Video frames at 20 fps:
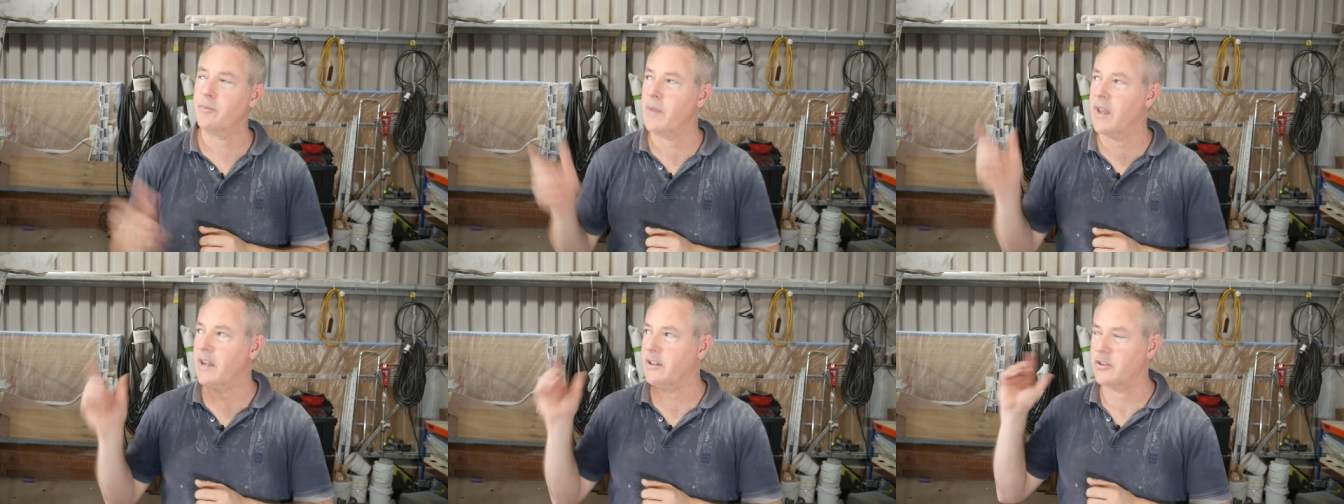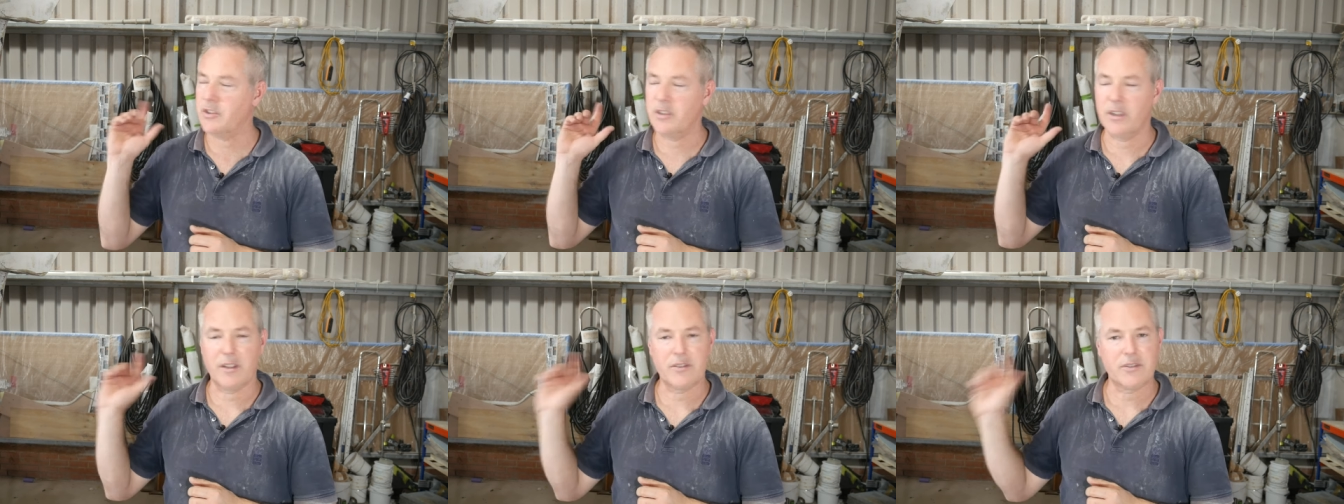had a
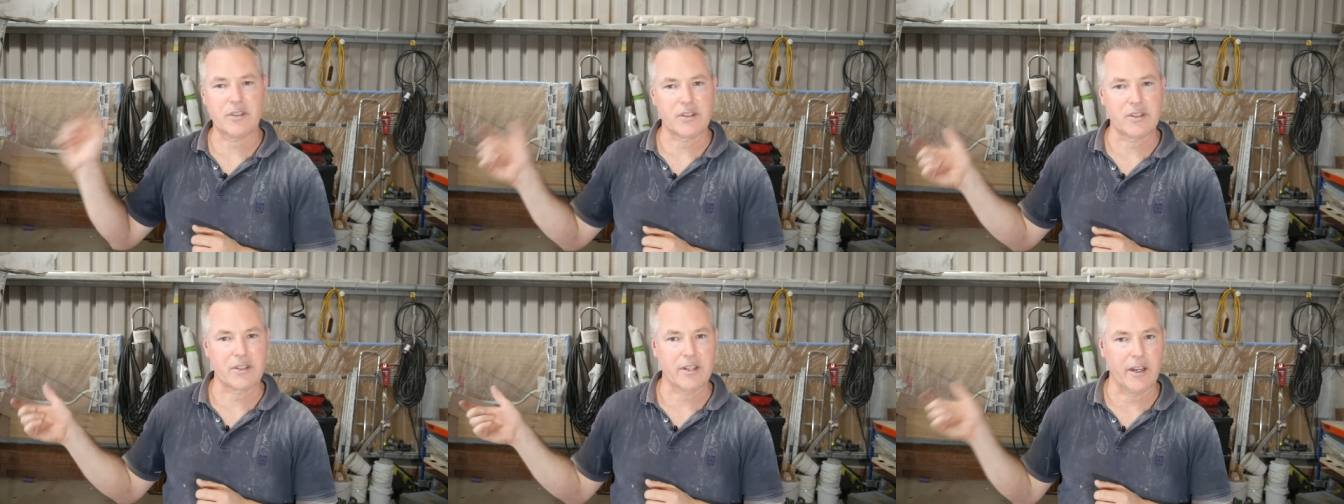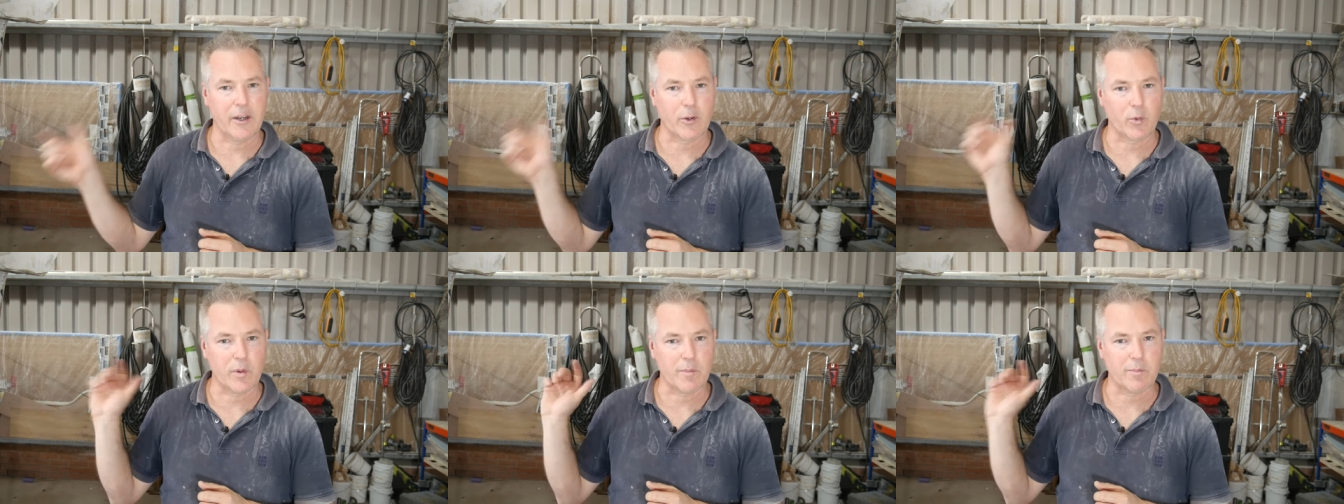chance to
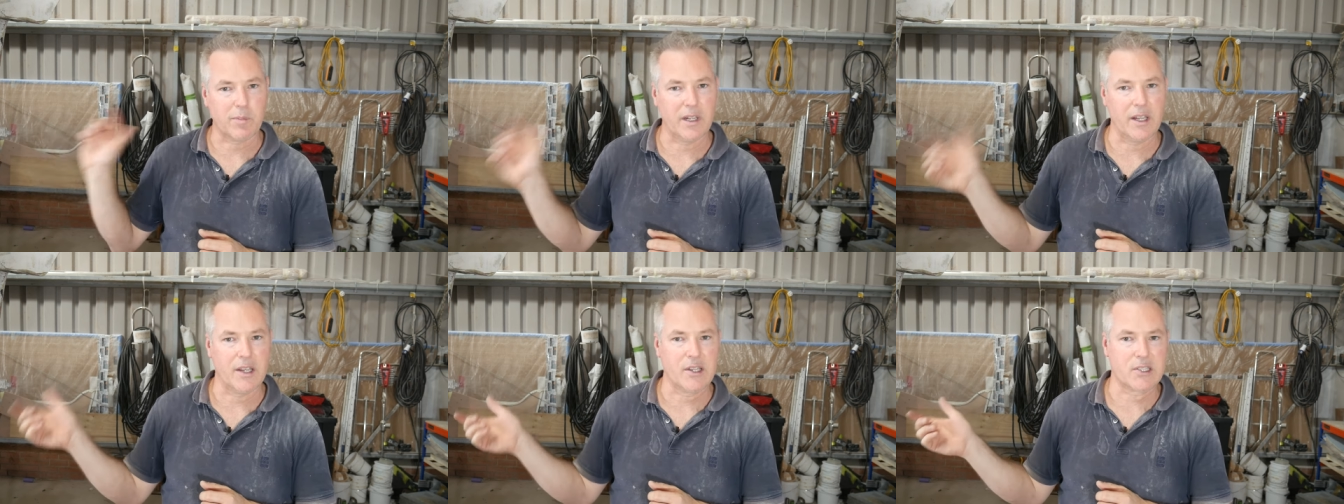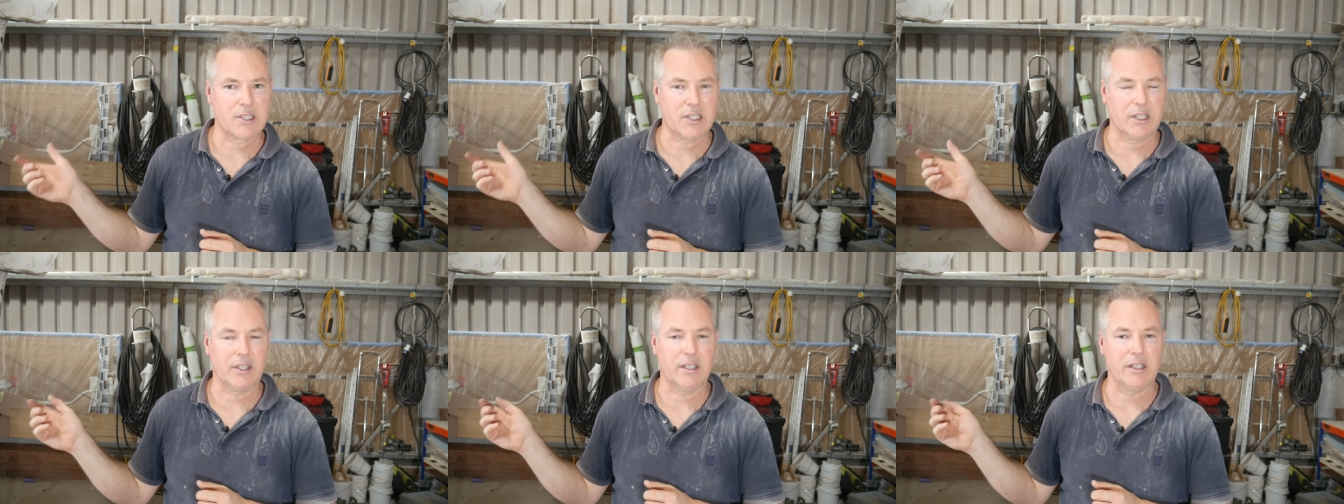start grip
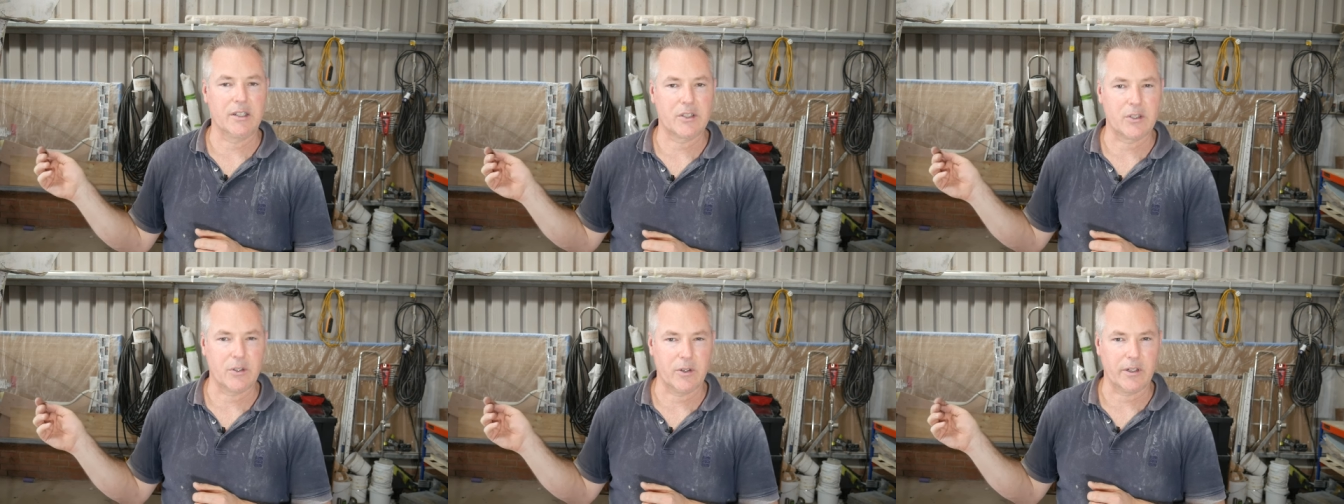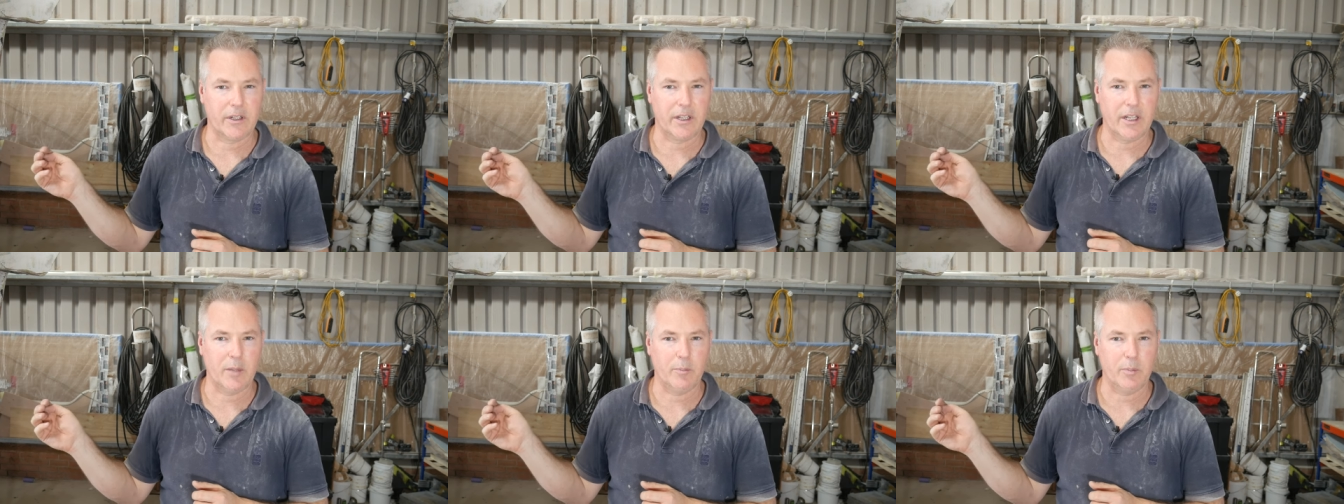blasting the inside
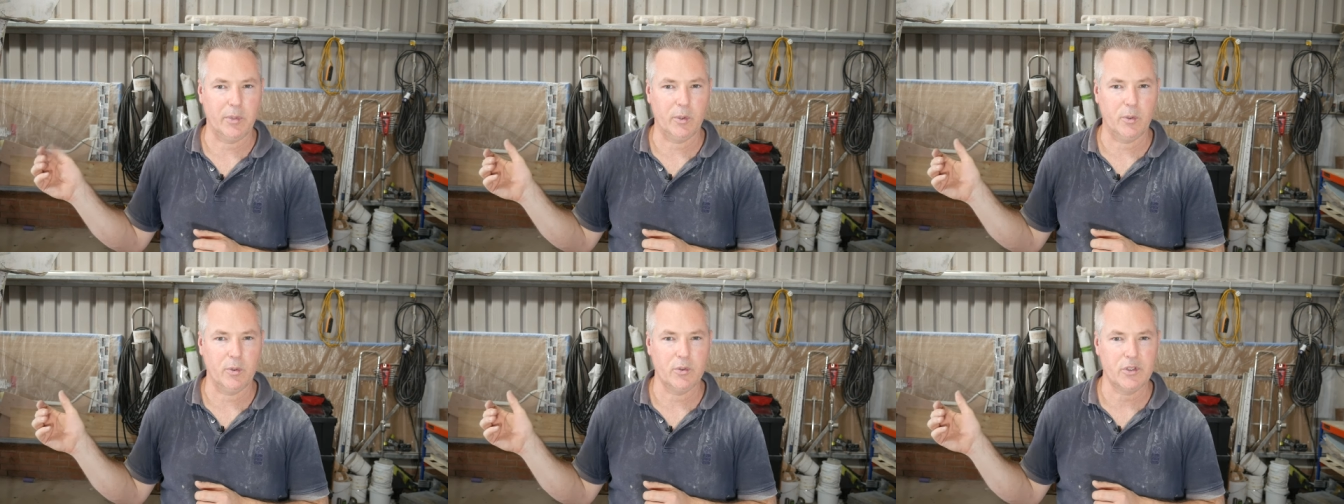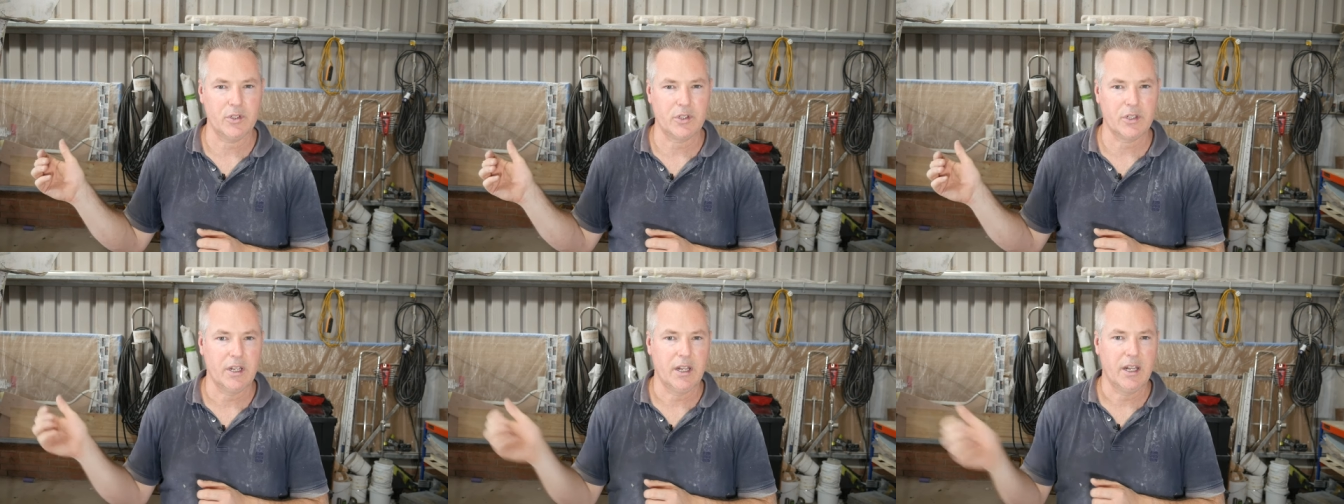of that
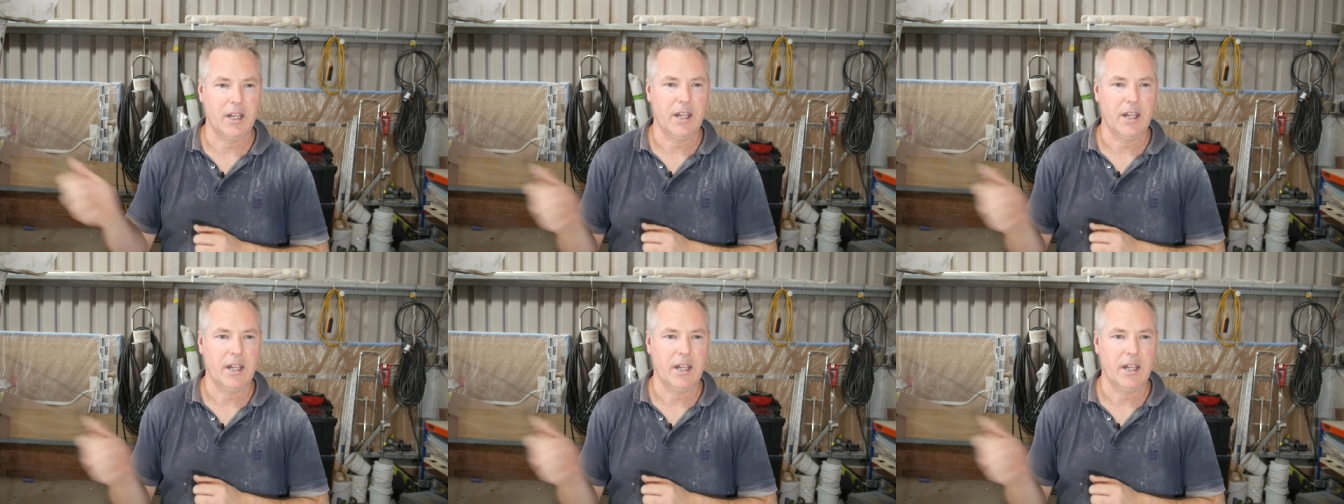bilge.